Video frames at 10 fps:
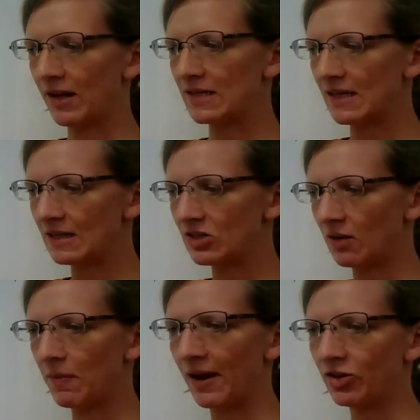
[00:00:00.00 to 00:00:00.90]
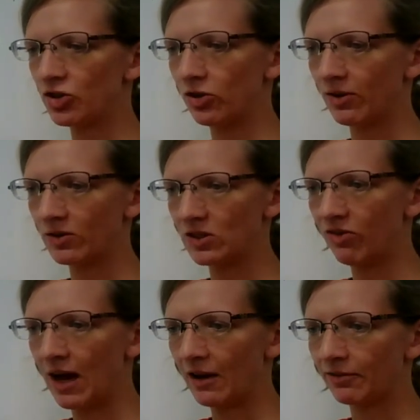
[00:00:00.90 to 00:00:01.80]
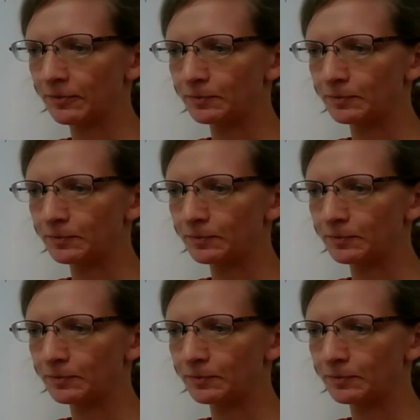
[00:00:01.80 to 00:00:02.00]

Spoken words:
it says on page 255.